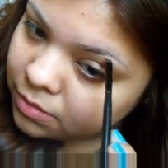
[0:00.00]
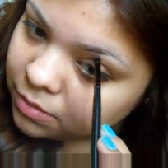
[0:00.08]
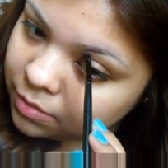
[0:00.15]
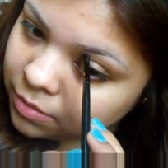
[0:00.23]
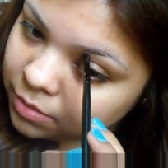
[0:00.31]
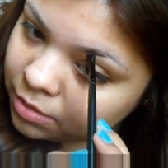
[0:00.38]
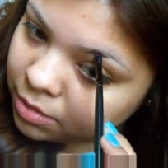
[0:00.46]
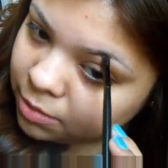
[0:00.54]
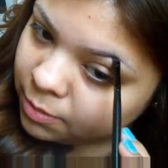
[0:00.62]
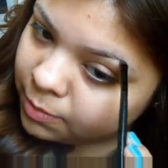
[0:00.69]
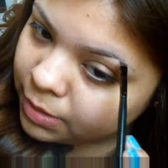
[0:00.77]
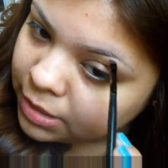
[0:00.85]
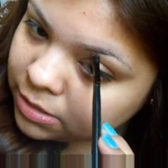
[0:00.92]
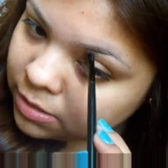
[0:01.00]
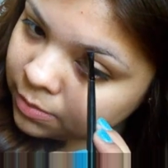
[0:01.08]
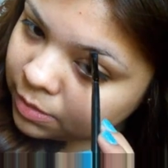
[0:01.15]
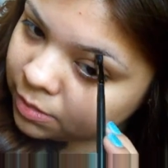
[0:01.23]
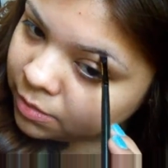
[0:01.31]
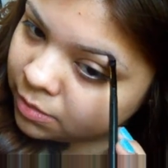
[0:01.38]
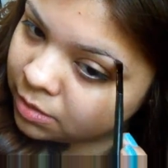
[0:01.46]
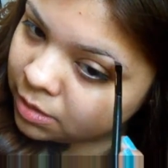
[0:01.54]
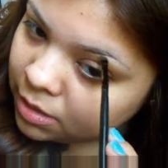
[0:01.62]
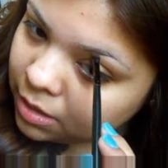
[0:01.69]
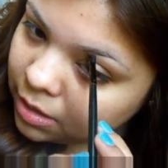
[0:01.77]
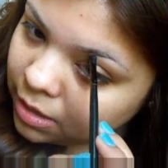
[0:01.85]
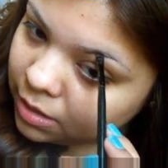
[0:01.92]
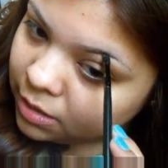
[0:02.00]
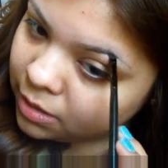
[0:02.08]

or a little bit past the middle and